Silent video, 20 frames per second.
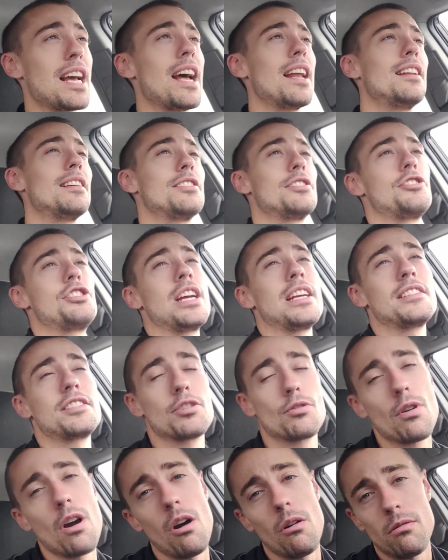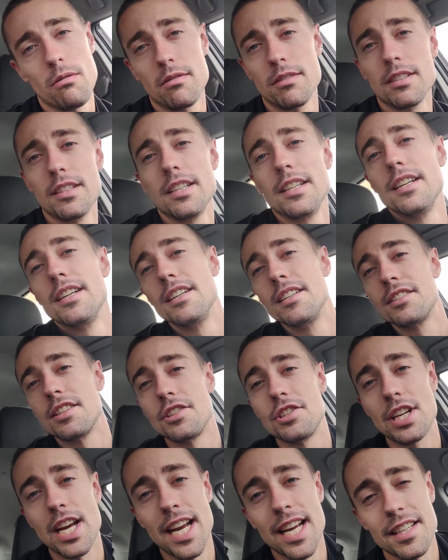said, it's a chance to grow. It's
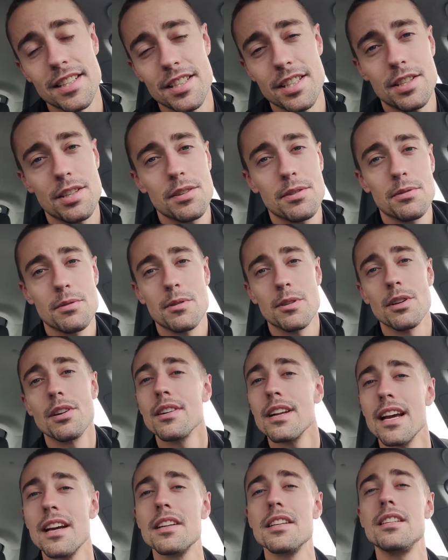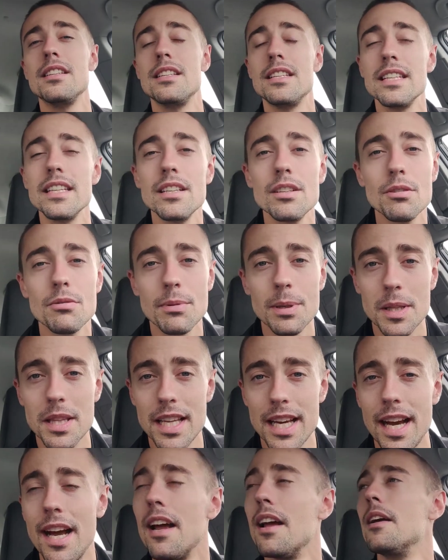a chance to learn how to deal with
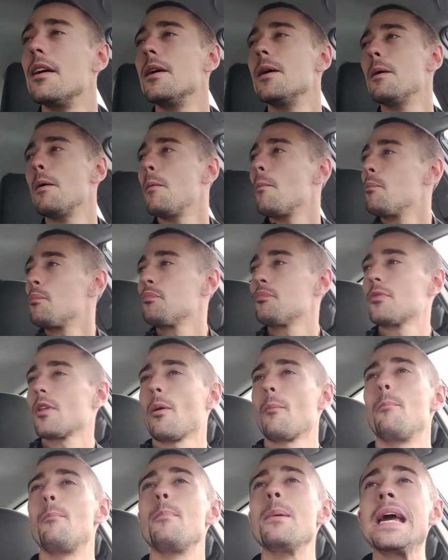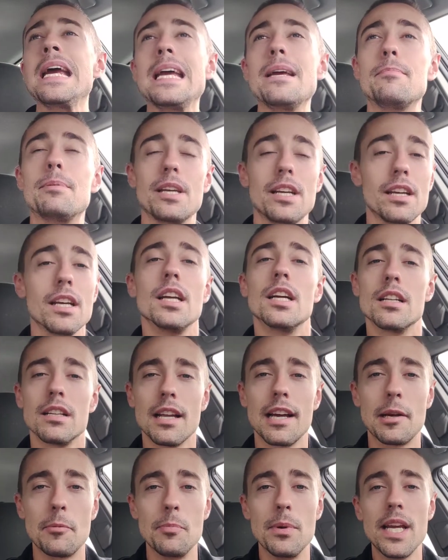that. Maybe,
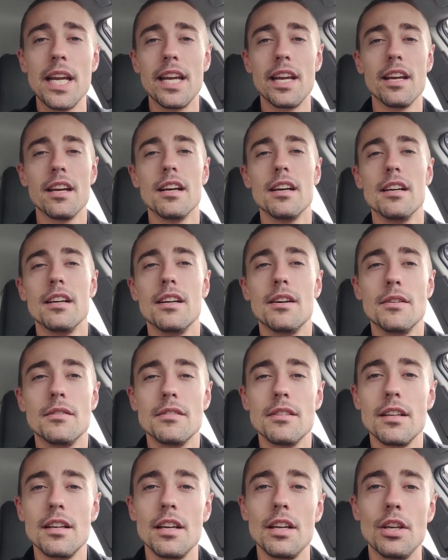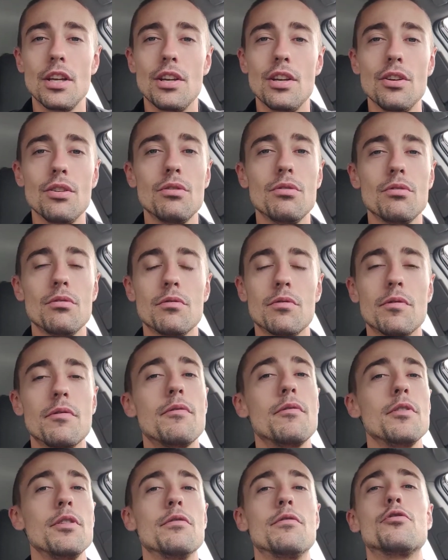like me,
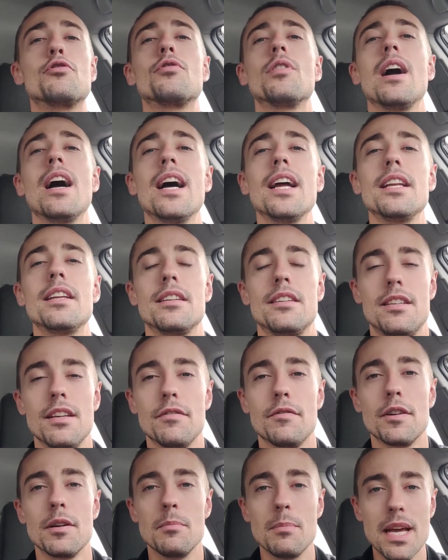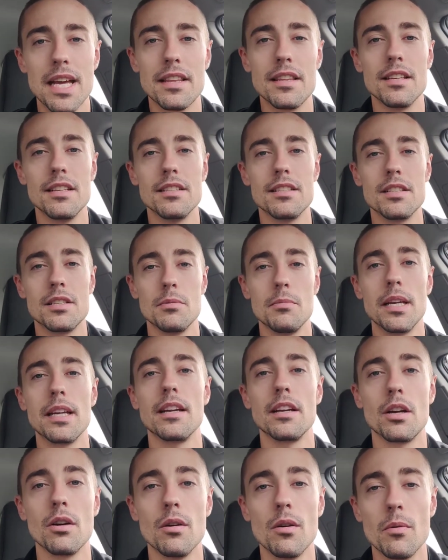you've you've tried different methods to make
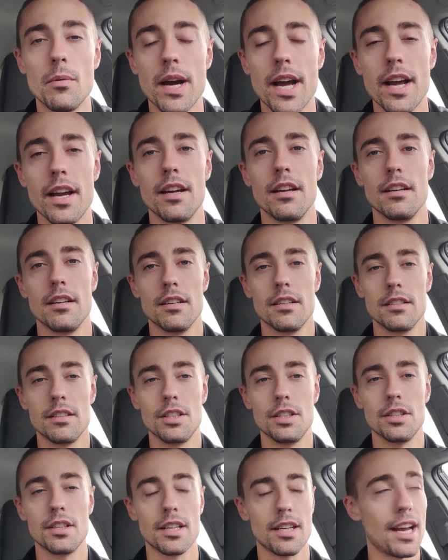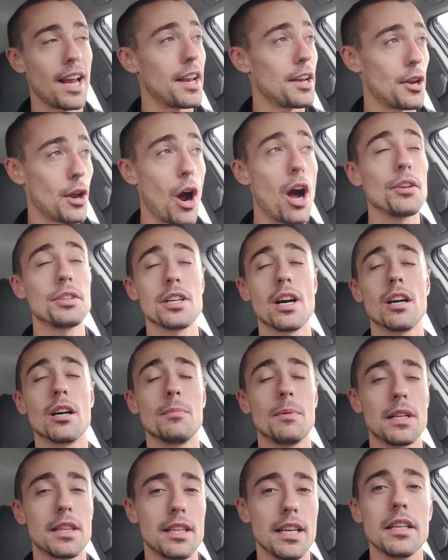it go away. Yeah, and I'll talk
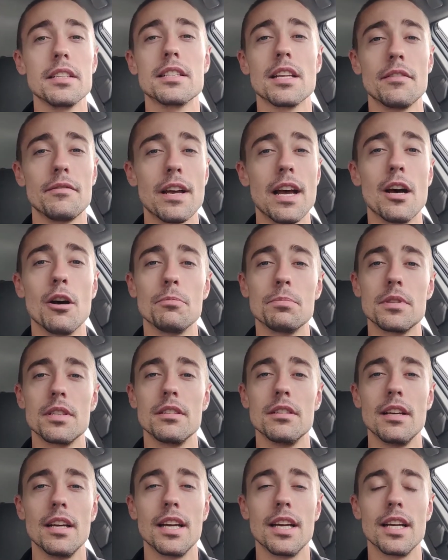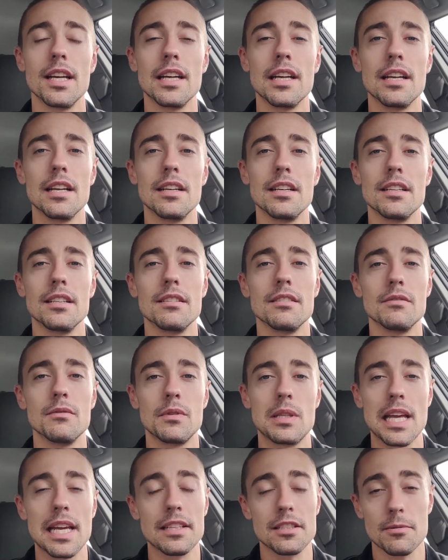about things that have helped and
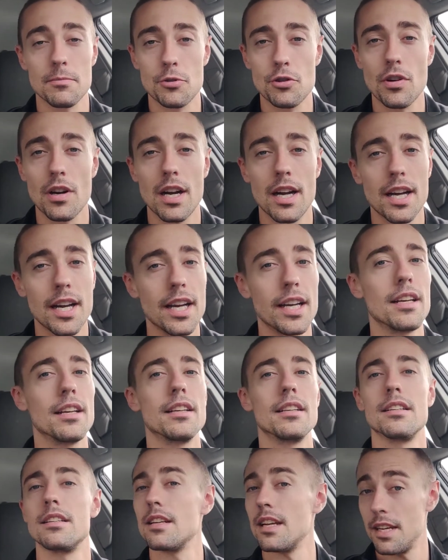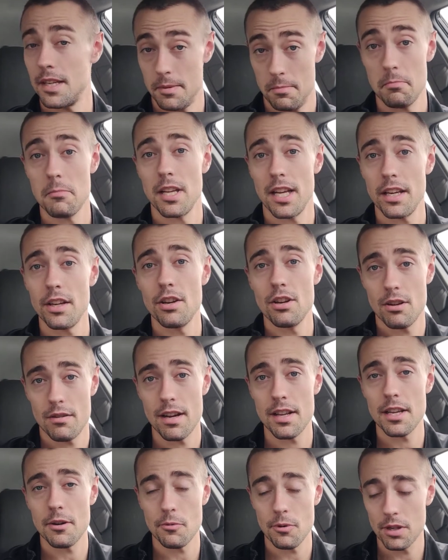things I'm trying and and let you
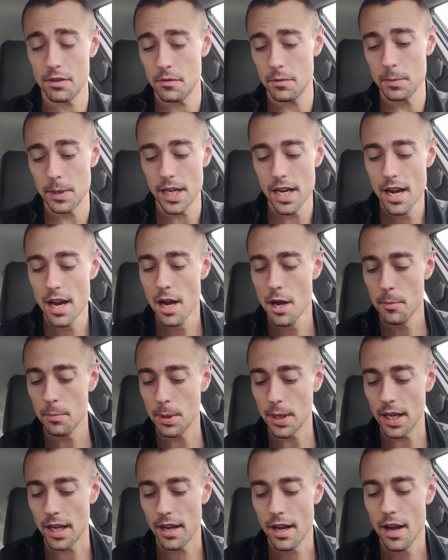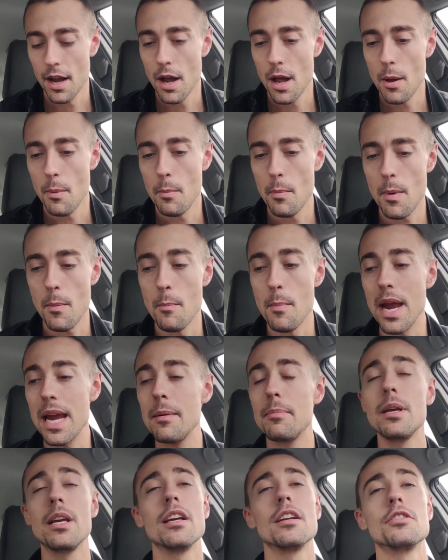know how that worked for me. But
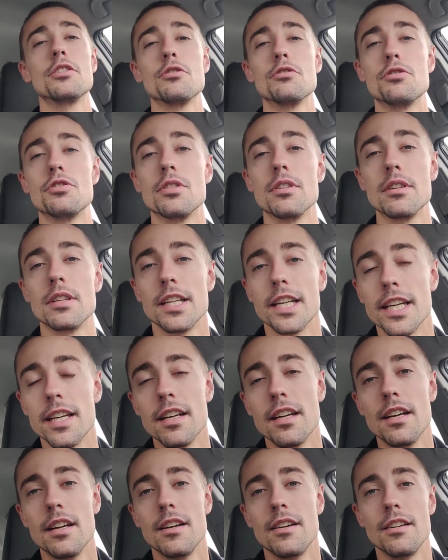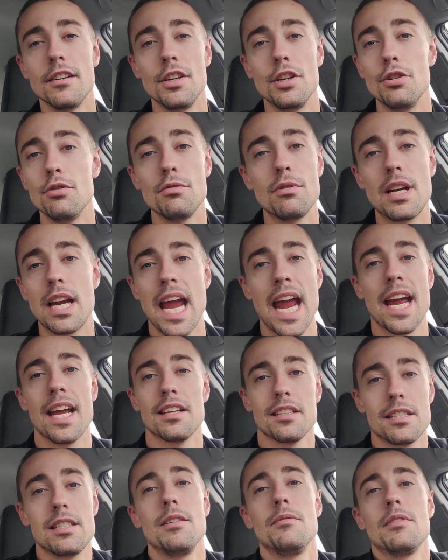maybe on your journey, you
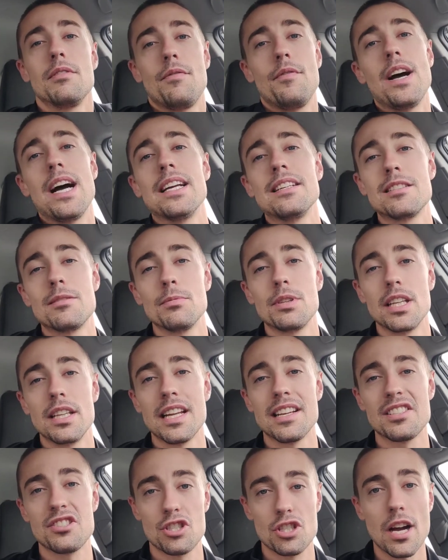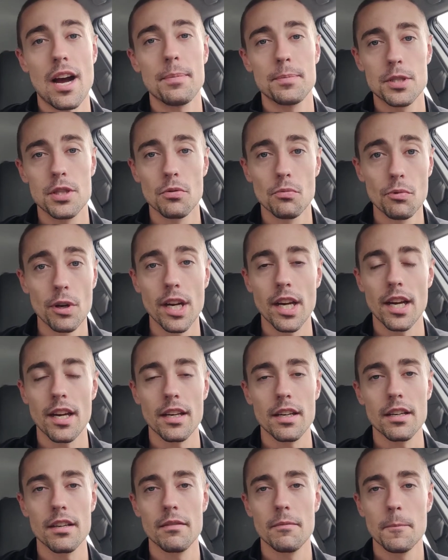can't seem to find something that stops the
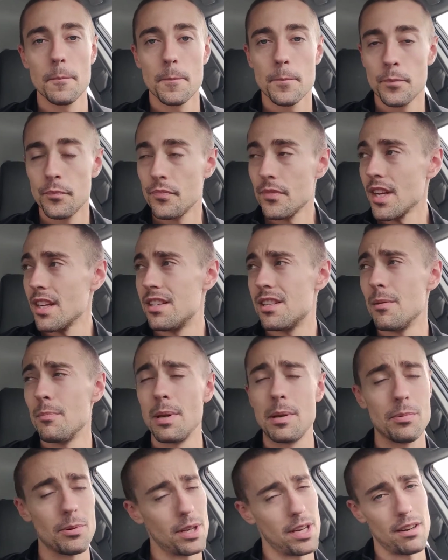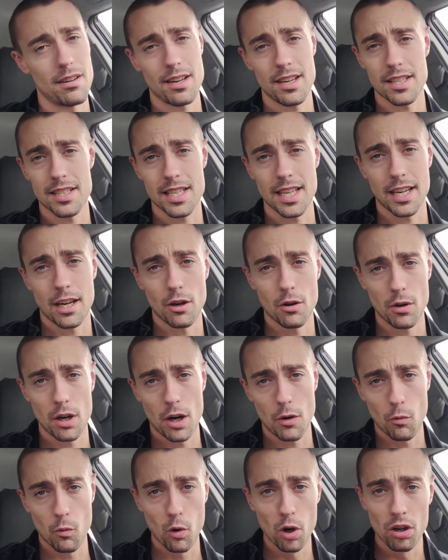ringing. Some people hear it as like a,
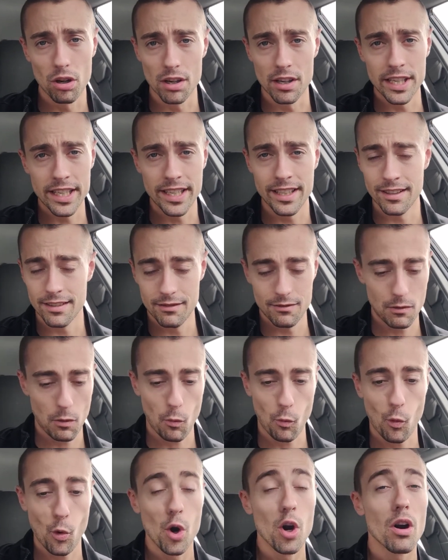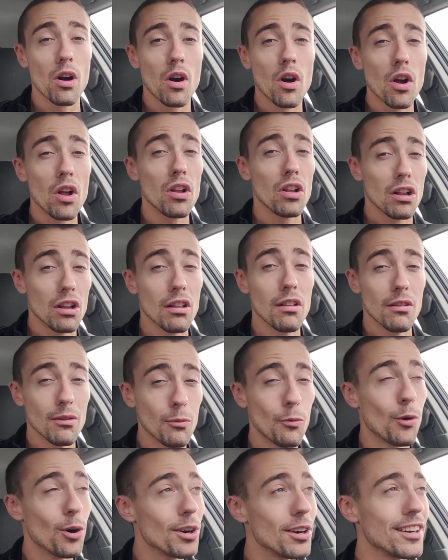a whirring,
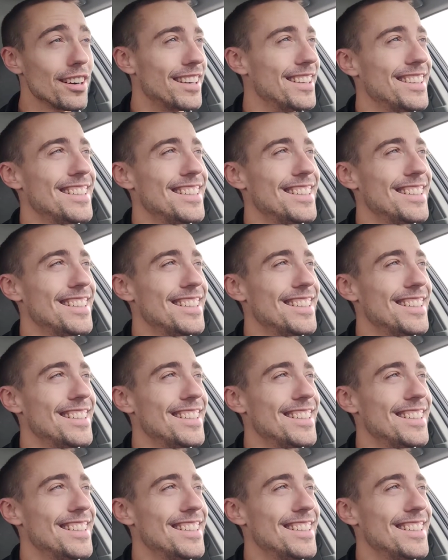whirl, whir,